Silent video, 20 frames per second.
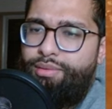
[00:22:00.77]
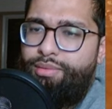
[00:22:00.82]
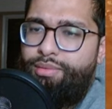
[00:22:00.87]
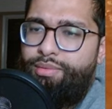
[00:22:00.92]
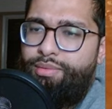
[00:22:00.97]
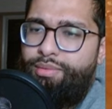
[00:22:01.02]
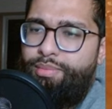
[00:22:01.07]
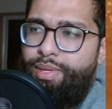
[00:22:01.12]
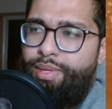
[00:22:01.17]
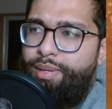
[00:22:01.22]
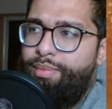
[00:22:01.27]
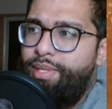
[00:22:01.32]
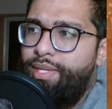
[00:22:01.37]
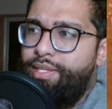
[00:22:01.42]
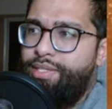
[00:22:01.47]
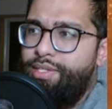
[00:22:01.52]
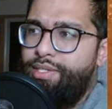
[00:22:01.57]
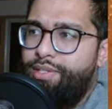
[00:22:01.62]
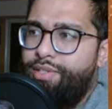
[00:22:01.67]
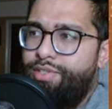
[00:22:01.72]
Oh, baby,
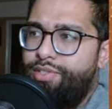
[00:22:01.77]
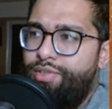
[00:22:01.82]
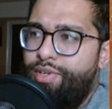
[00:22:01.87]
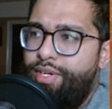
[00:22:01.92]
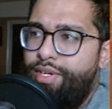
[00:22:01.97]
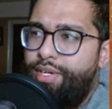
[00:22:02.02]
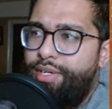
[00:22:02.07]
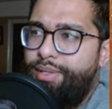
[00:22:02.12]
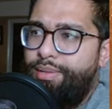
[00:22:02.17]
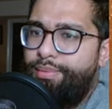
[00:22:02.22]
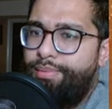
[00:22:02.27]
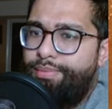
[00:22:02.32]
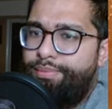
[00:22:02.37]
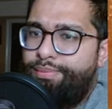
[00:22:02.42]
that's a good trigger.